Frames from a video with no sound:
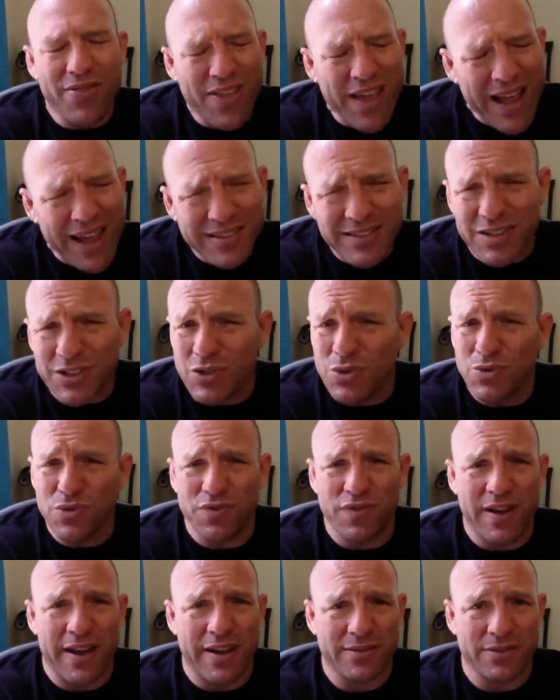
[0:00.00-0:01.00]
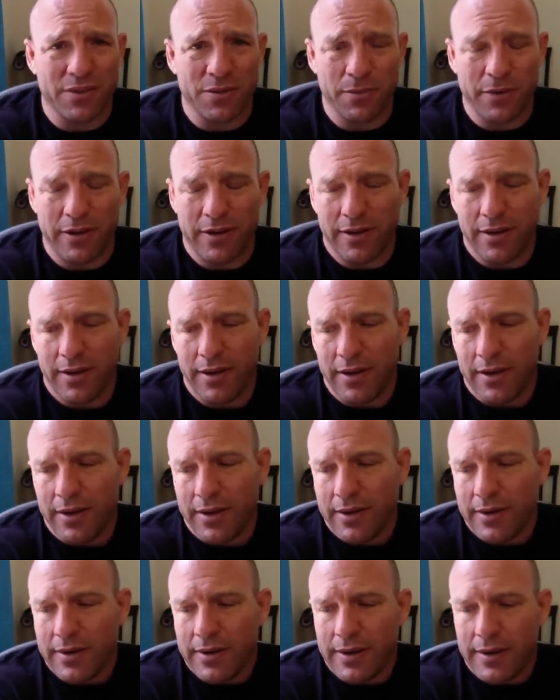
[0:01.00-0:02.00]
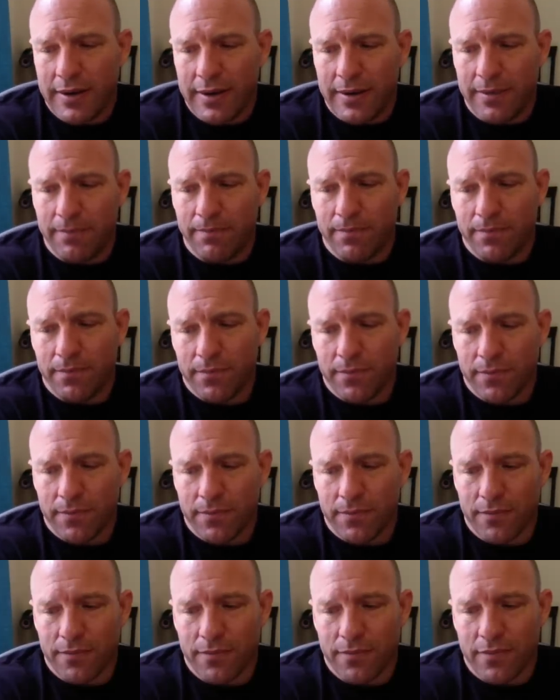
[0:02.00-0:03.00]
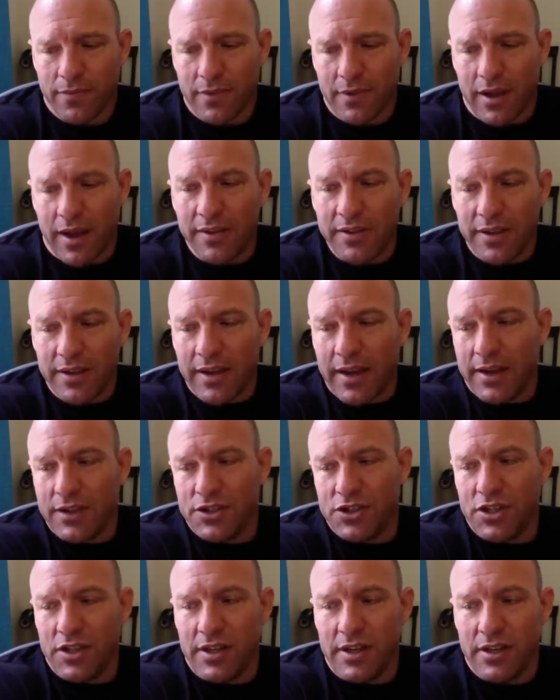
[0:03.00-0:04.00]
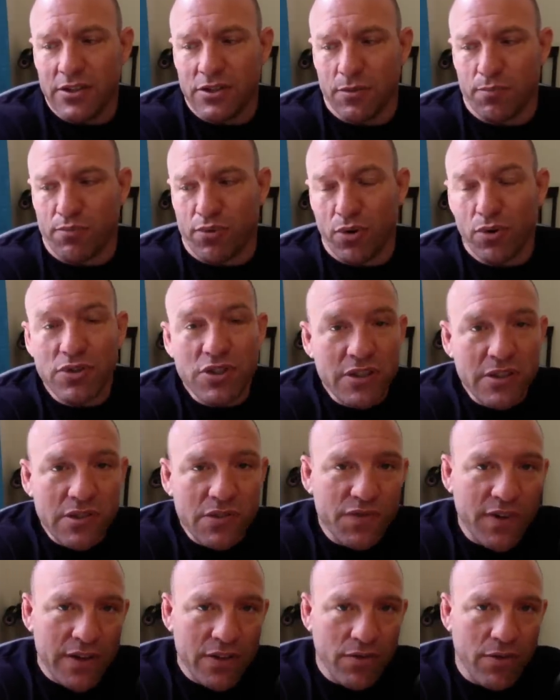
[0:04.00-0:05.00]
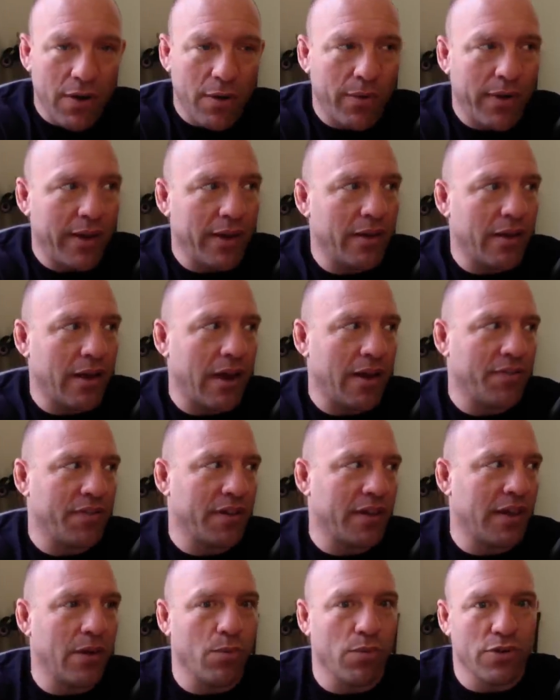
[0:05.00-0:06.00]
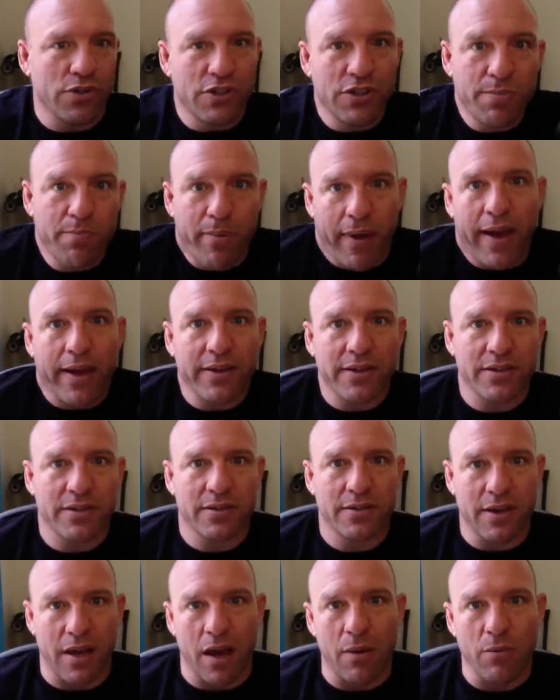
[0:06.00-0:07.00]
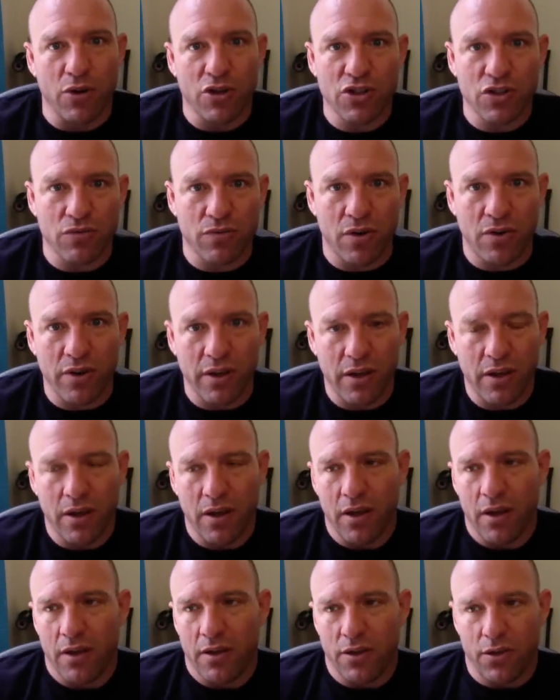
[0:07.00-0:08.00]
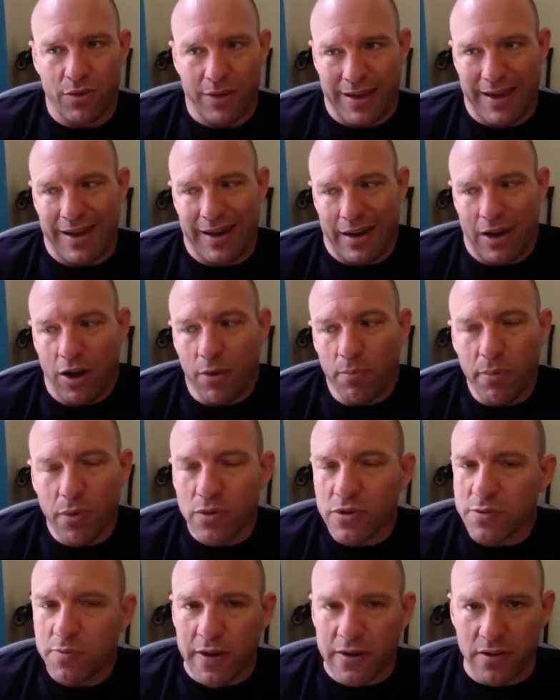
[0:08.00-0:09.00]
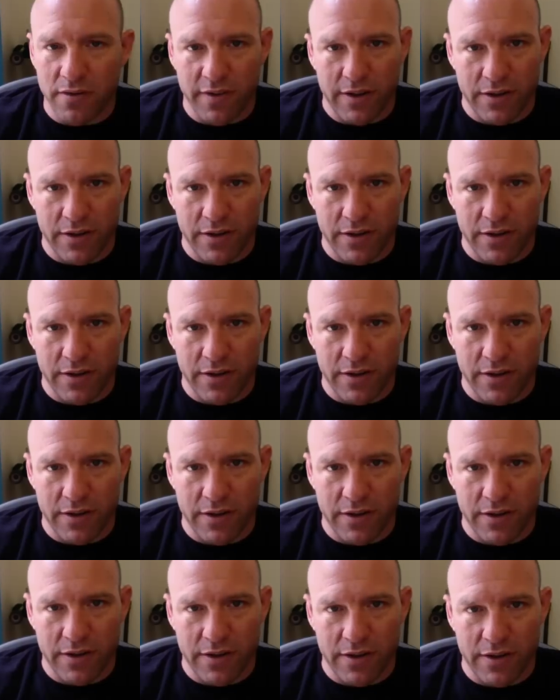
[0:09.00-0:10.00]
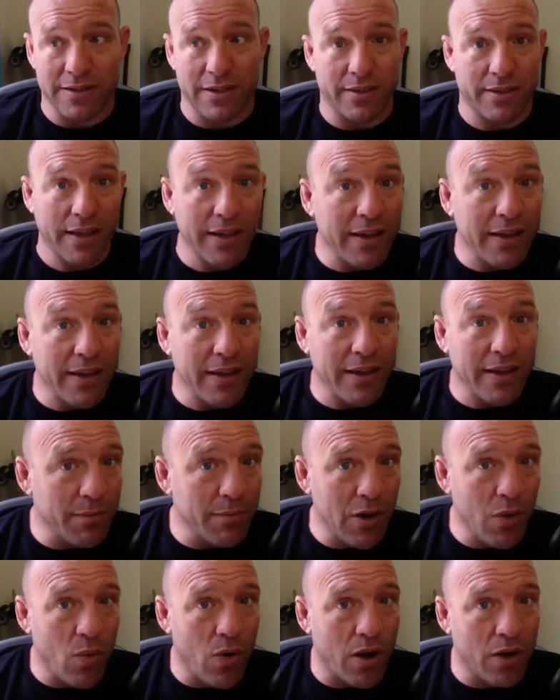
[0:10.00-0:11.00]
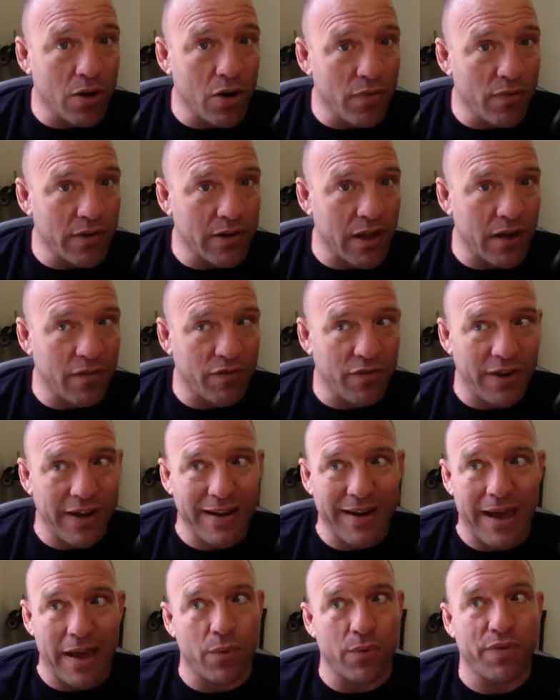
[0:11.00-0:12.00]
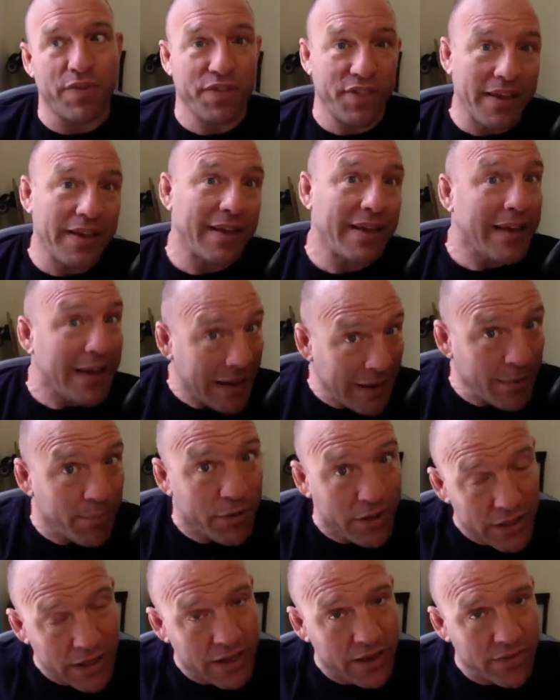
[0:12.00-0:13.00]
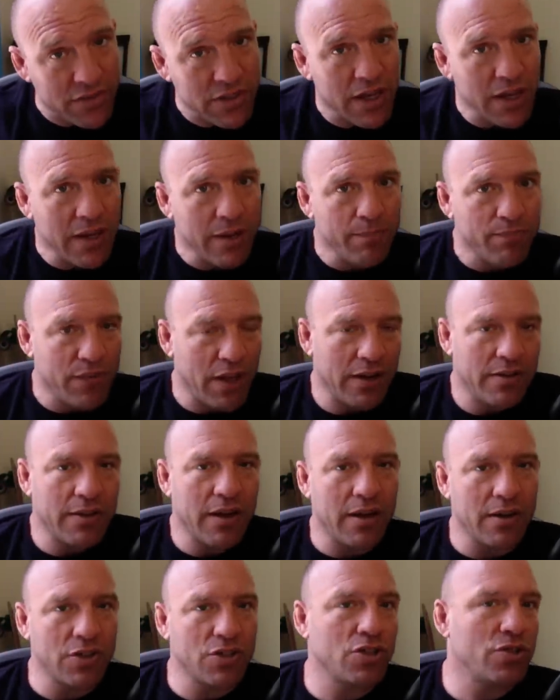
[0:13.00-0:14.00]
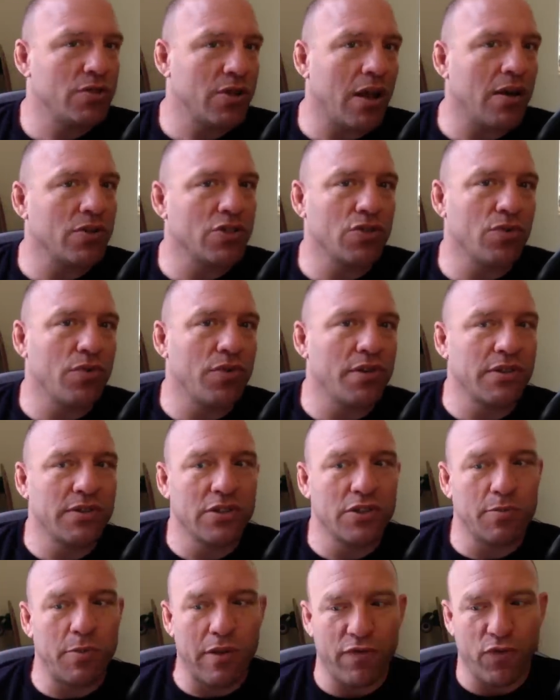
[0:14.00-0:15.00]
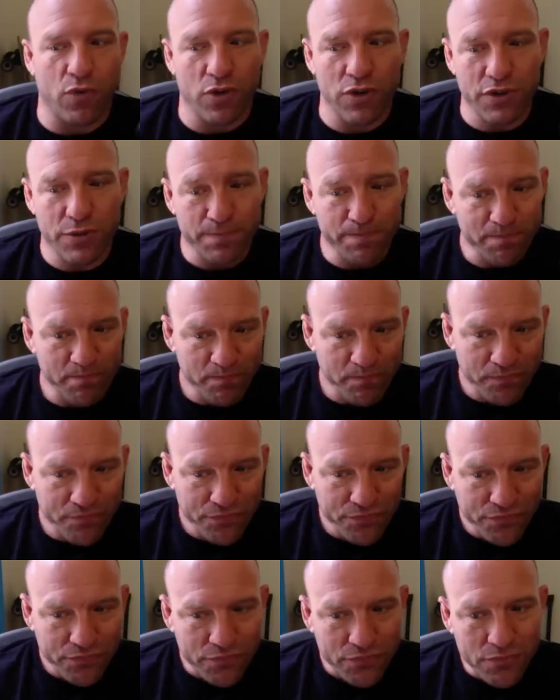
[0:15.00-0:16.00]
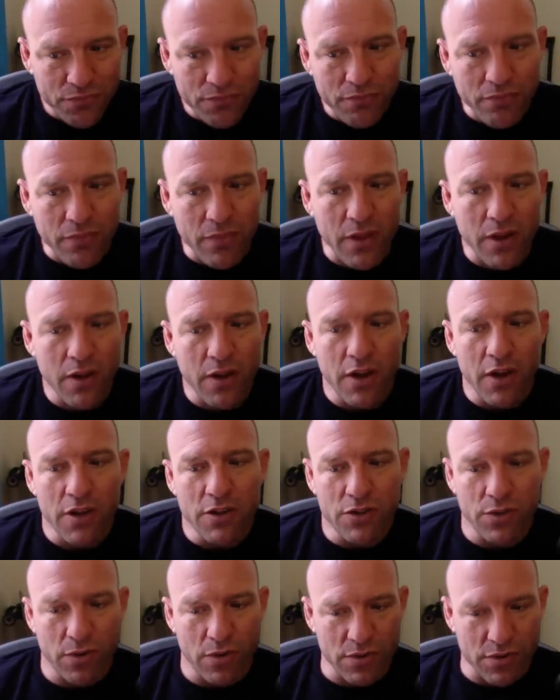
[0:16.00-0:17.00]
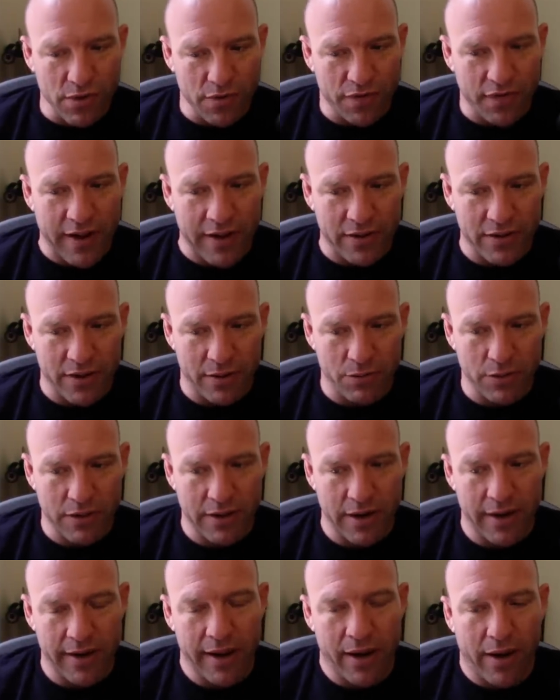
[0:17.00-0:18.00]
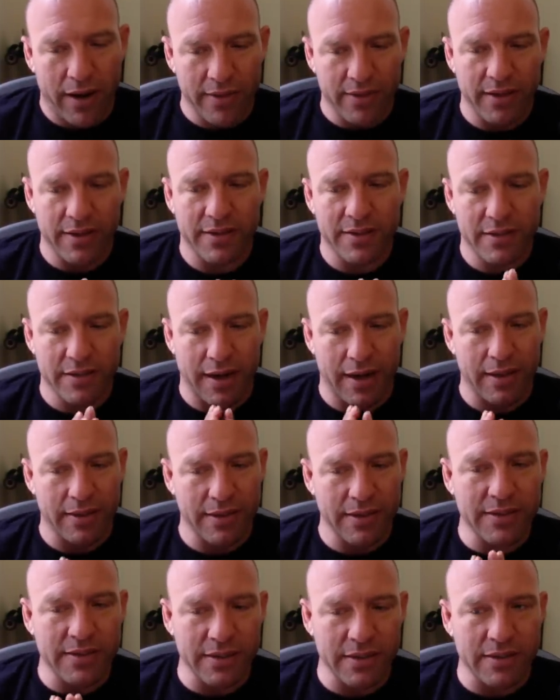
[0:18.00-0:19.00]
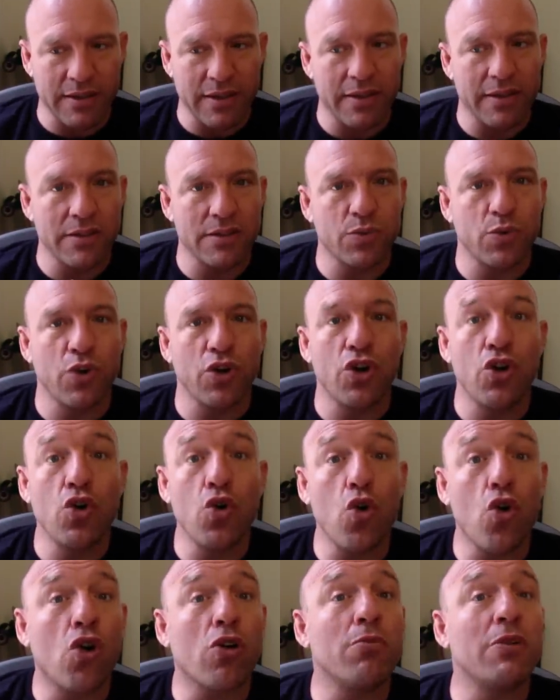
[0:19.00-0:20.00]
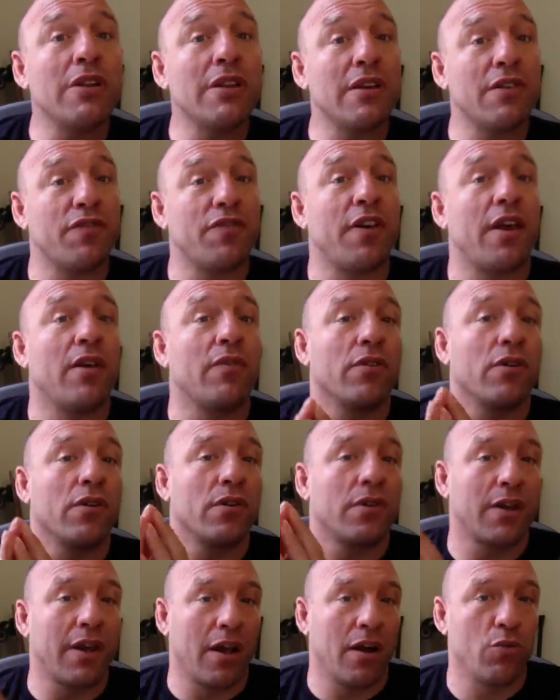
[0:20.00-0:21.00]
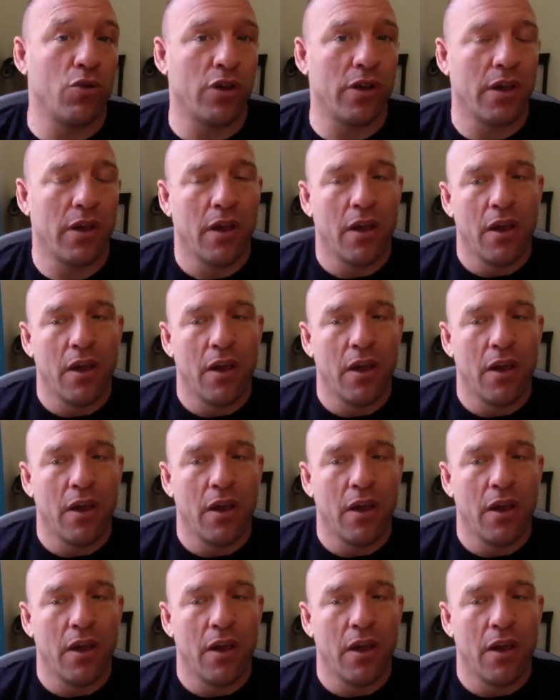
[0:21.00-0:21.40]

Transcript: That's a huge factor to me. I think Gaethje is approaching this fight the right way. I think he respects Cowboy Cerrone. You can't help but respect a veteran like that. He doesn't think it's going to be a walkover kind of fight. I don't think he believes that Donald Cerrone is a spent force. So those are the factors I'm looking at now. I think stylistically this would normally favor Cowboy.